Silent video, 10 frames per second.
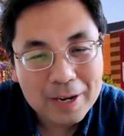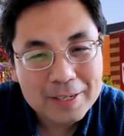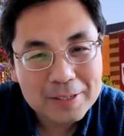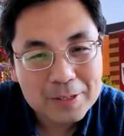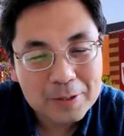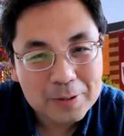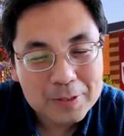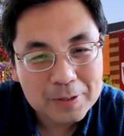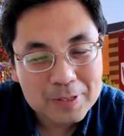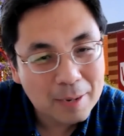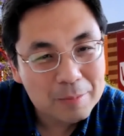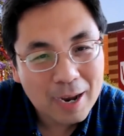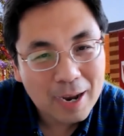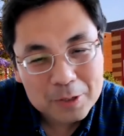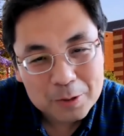so
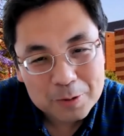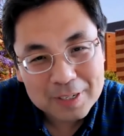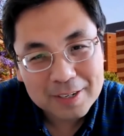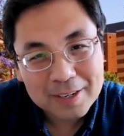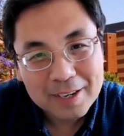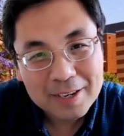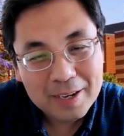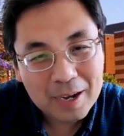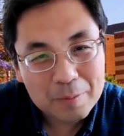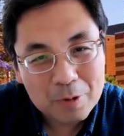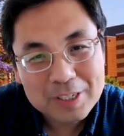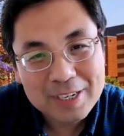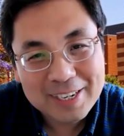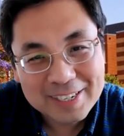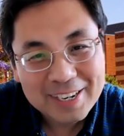sometimes using
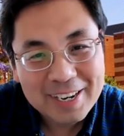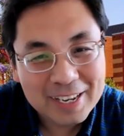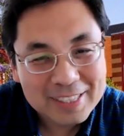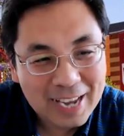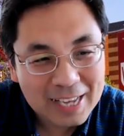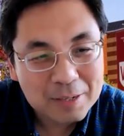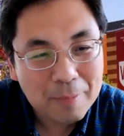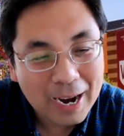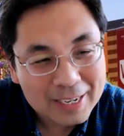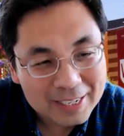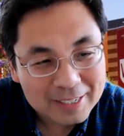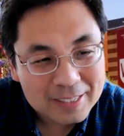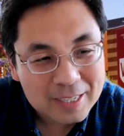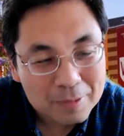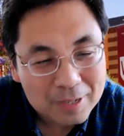machine data mining,
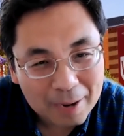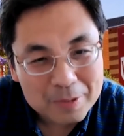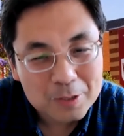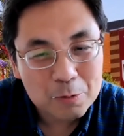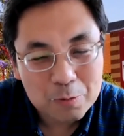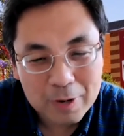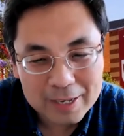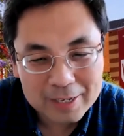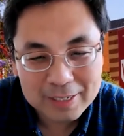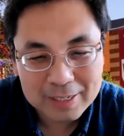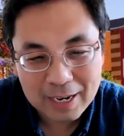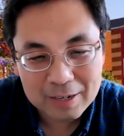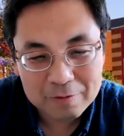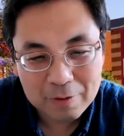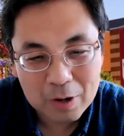sometimes to read the kind
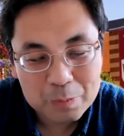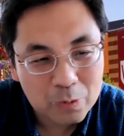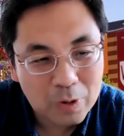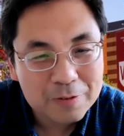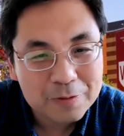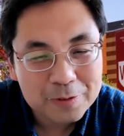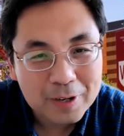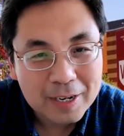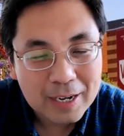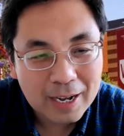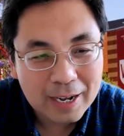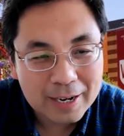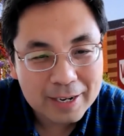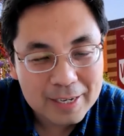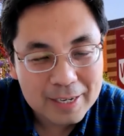of very brief
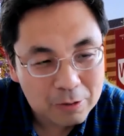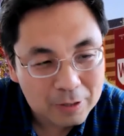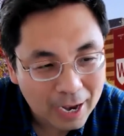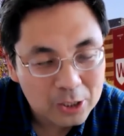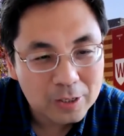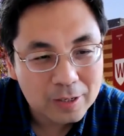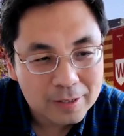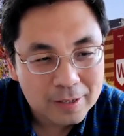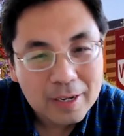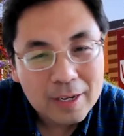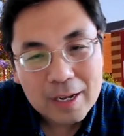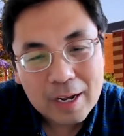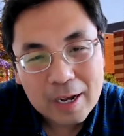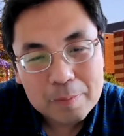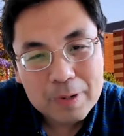introduction.
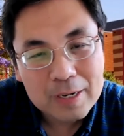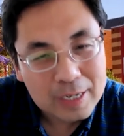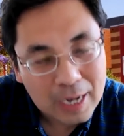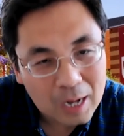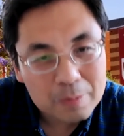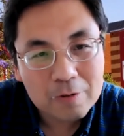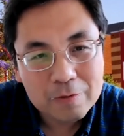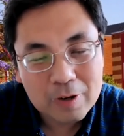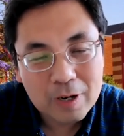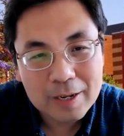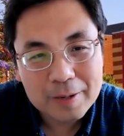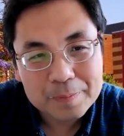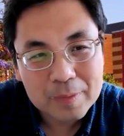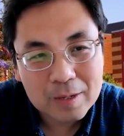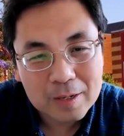But a couple of
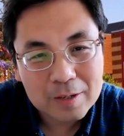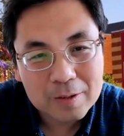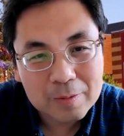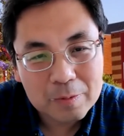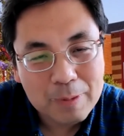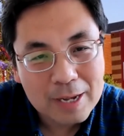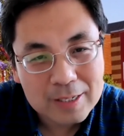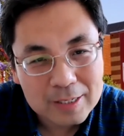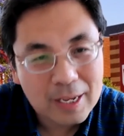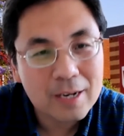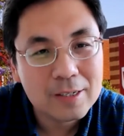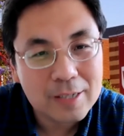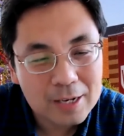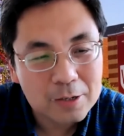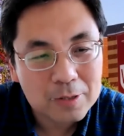best-selling
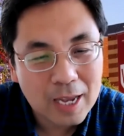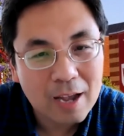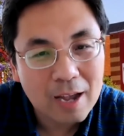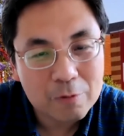titles I have